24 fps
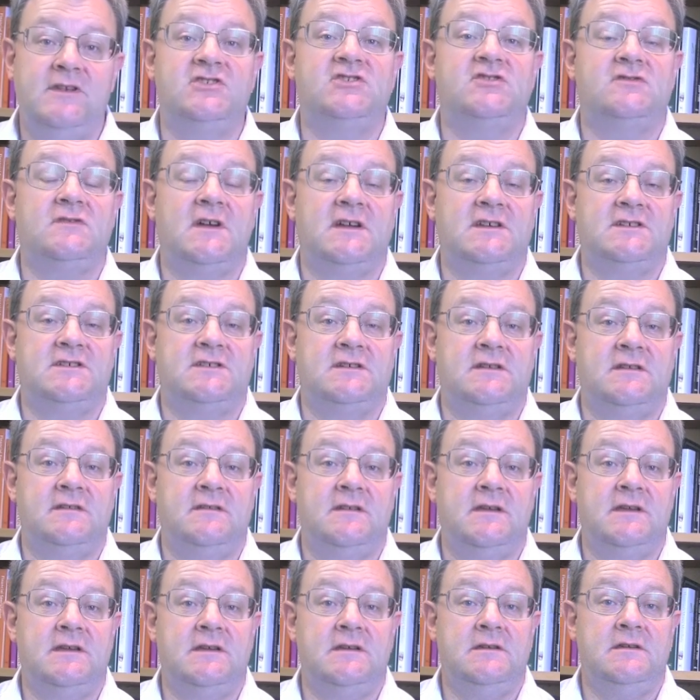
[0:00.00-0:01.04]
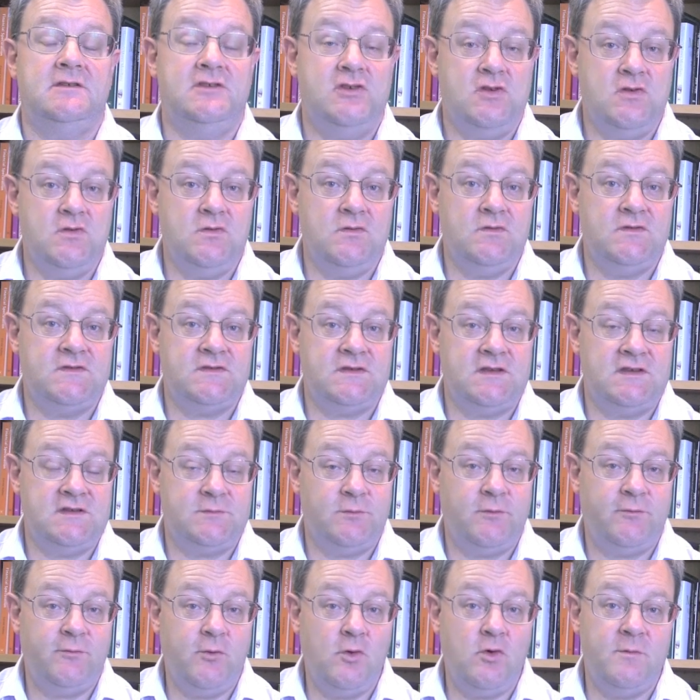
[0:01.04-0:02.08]
each strategy they use is
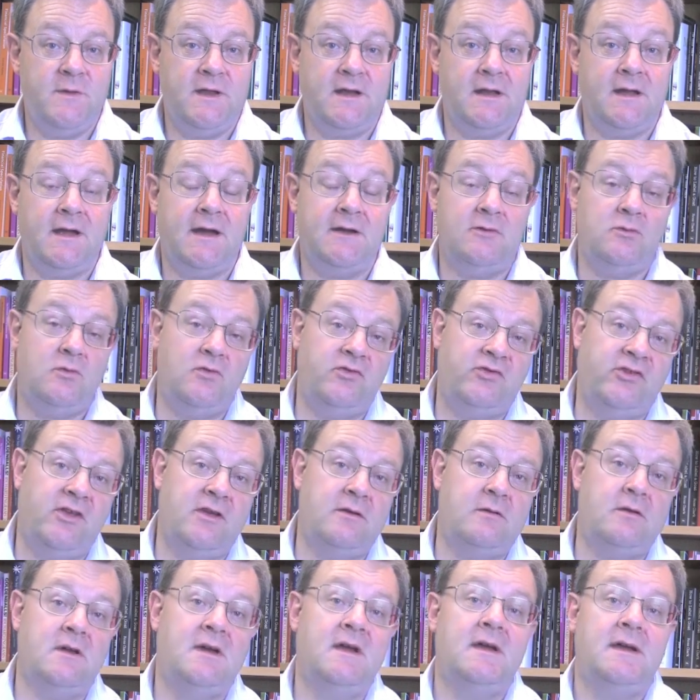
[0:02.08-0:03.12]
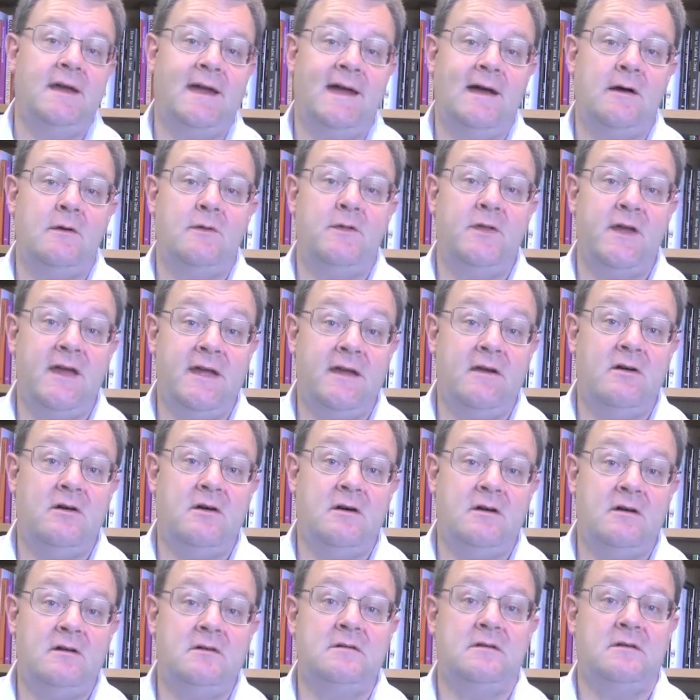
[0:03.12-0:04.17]
performing and also how they
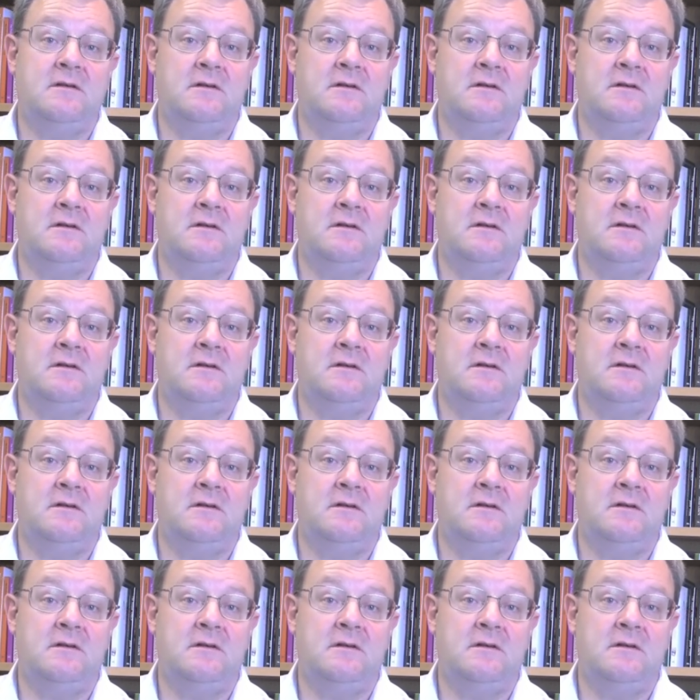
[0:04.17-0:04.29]
are